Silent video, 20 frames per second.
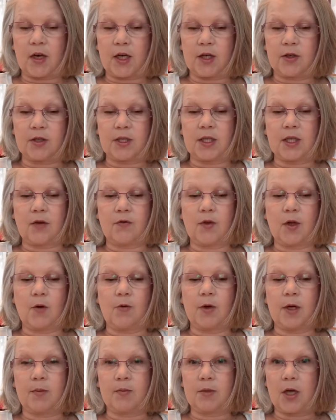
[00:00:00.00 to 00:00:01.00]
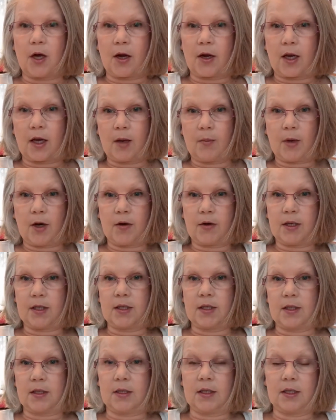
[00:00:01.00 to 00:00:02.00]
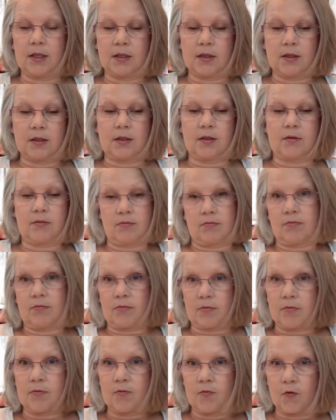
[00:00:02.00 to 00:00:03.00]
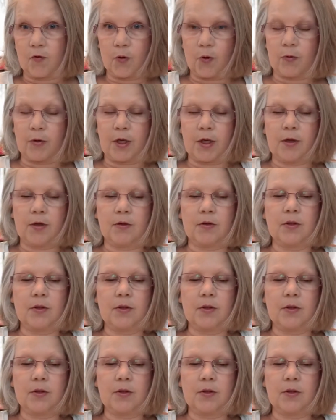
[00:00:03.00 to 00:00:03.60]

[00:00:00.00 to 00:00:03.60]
yourself that what I'm talking about is for real.